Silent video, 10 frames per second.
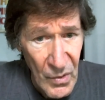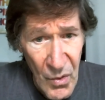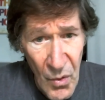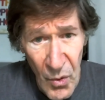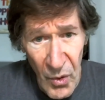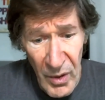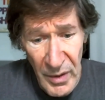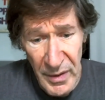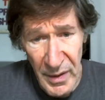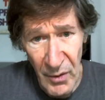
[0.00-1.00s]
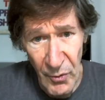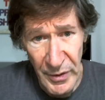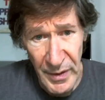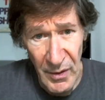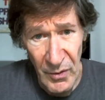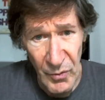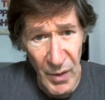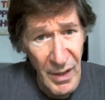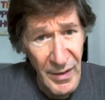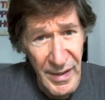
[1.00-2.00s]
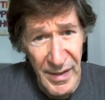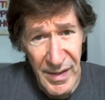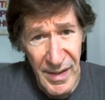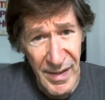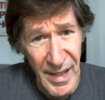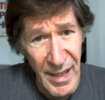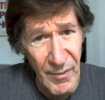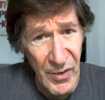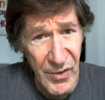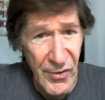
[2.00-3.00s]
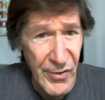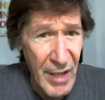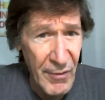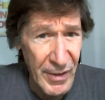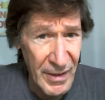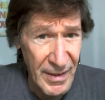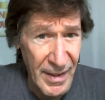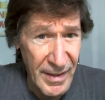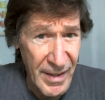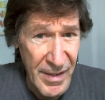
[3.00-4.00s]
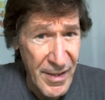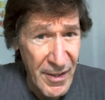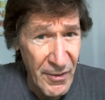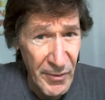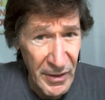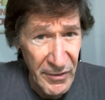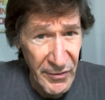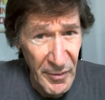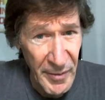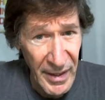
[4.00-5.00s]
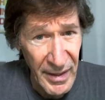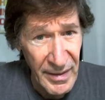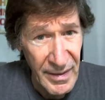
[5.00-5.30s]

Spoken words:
Or, we're told, well, these animals, they're not really like us, they don't really feel pain,